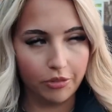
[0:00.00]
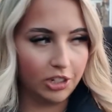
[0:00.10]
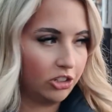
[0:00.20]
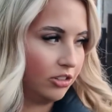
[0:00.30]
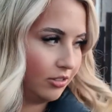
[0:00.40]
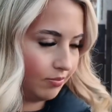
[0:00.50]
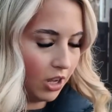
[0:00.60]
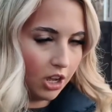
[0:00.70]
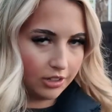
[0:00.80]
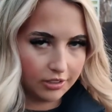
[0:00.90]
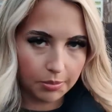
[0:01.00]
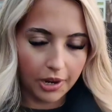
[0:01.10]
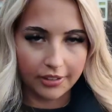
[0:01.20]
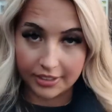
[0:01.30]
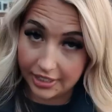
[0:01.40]
which is hardly
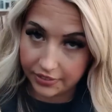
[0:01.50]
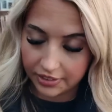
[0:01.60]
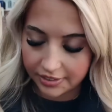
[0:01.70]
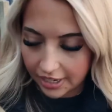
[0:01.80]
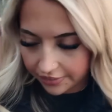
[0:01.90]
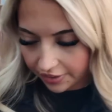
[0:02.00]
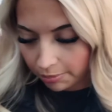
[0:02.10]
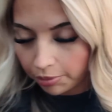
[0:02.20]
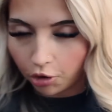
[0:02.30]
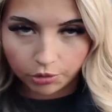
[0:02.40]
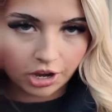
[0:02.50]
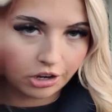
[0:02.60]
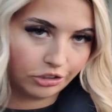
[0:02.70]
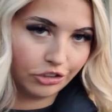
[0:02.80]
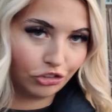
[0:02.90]
surprising given the state of it, but we are
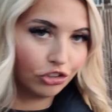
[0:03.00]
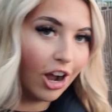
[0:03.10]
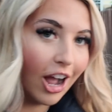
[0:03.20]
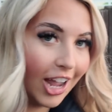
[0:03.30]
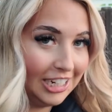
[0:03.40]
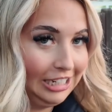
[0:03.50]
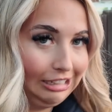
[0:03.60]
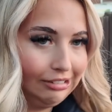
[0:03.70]
going to try